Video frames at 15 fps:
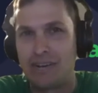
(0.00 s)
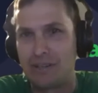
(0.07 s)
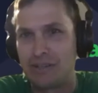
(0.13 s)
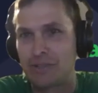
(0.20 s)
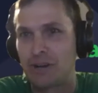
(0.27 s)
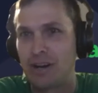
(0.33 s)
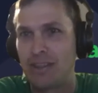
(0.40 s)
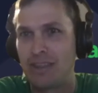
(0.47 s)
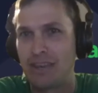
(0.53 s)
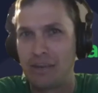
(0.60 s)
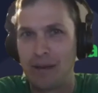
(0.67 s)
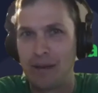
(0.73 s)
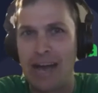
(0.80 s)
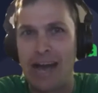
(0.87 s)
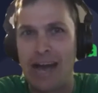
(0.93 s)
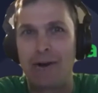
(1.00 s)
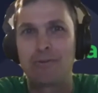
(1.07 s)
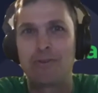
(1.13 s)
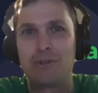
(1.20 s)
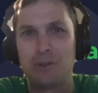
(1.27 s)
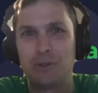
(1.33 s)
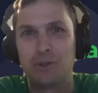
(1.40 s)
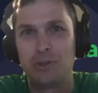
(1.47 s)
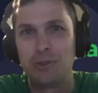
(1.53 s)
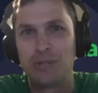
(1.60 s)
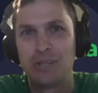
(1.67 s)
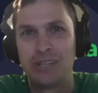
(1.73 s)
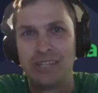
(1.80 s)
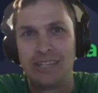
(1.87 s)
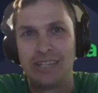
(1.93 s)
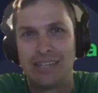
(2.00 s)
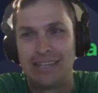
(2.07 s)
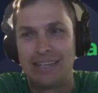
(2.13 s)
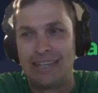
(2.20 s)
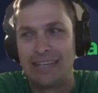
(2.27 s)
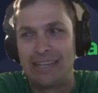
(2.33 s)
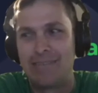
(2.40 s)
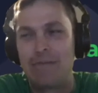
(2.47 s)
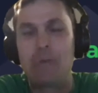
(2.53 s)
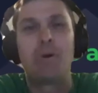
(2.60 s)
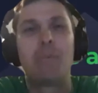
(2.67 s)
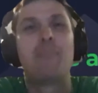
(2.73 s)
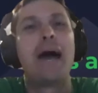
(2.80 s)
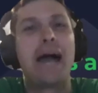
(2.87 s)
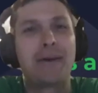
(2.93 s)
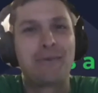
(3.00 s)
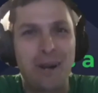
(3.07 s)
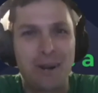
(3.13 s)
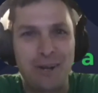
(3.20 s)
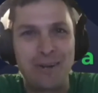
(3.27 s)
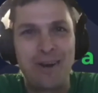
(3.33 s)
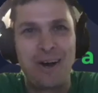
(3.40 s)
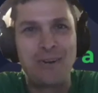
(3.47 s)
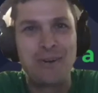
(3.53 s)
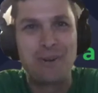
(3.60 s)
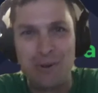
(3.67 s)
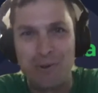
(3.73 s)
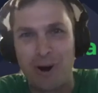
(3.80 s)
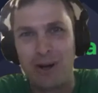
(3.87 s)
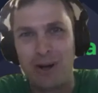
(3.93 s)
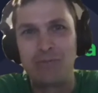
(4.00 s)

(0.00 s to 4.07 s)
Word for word: And I was trying to think about how to uh, give people a background on, on who you are.